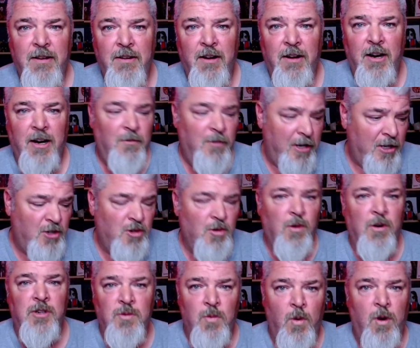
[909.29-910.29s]
All right, Rick
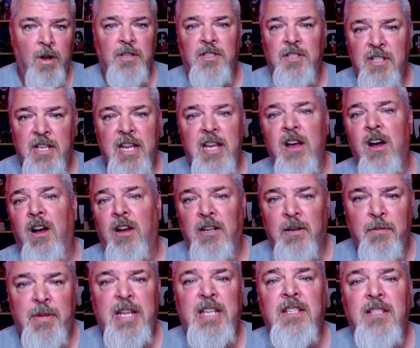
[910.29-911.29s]
George wants Deion to
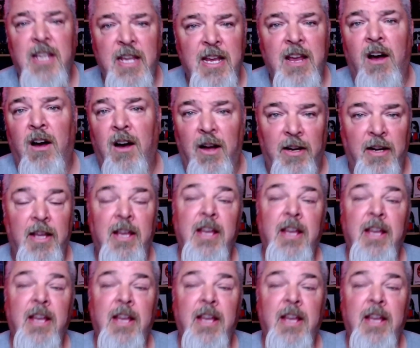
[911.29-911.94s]
be Deion.